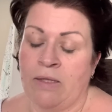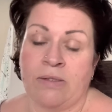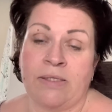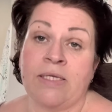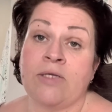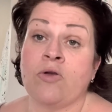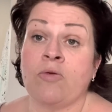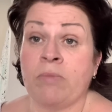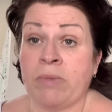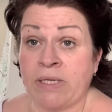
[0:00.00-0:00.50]
They
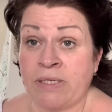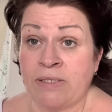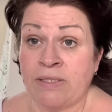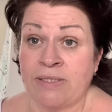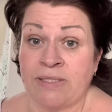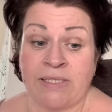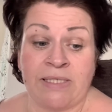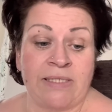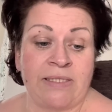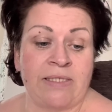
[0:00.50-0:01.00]
don't bend
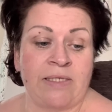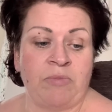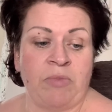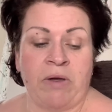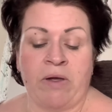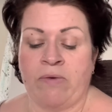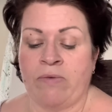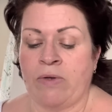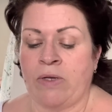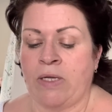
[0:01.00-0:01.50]
as easy,
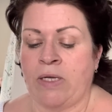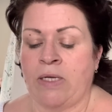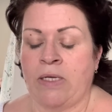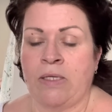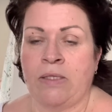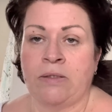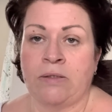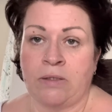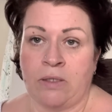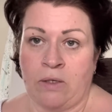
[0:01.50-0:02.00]
apparently.
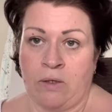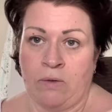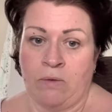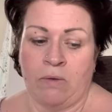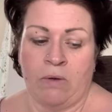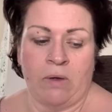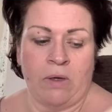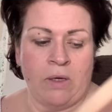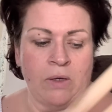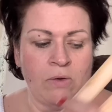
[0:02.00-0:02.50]
So
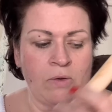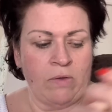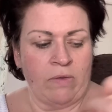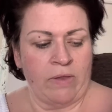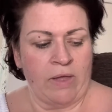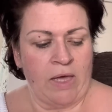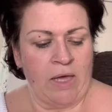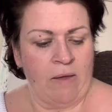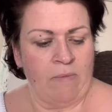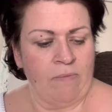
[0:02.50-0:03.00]
I got
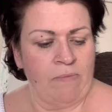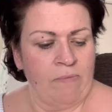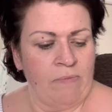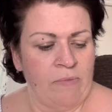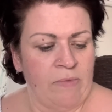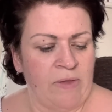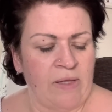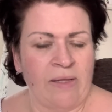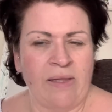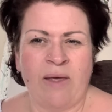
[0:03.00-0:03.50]
them.
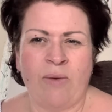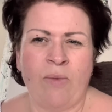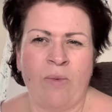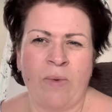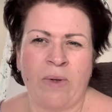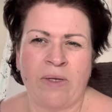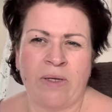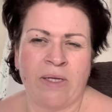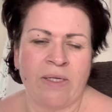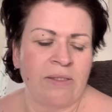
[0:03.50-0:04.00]
I think they
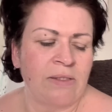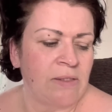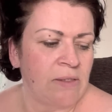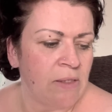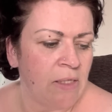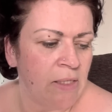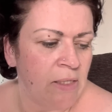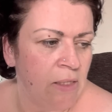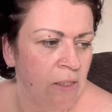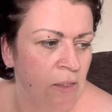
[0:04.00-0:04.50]
were
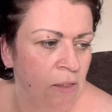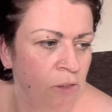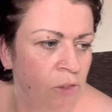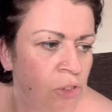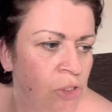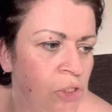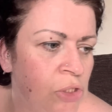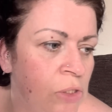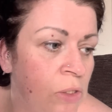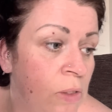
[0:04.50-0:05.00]
$1.99
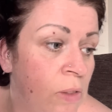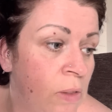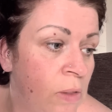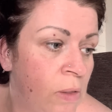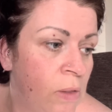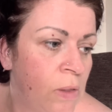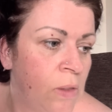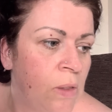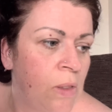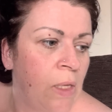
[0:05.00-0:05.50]
each.
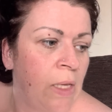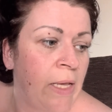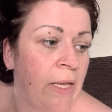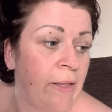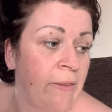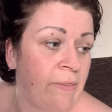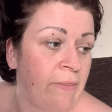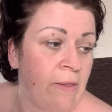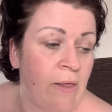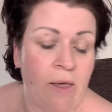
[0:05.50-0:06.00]

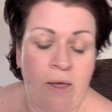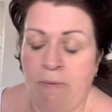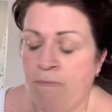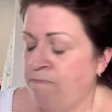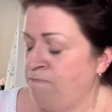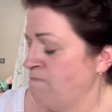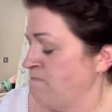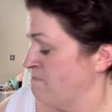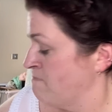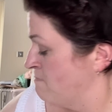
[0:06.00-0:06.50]
Had
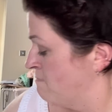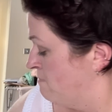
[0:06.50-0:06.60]
them.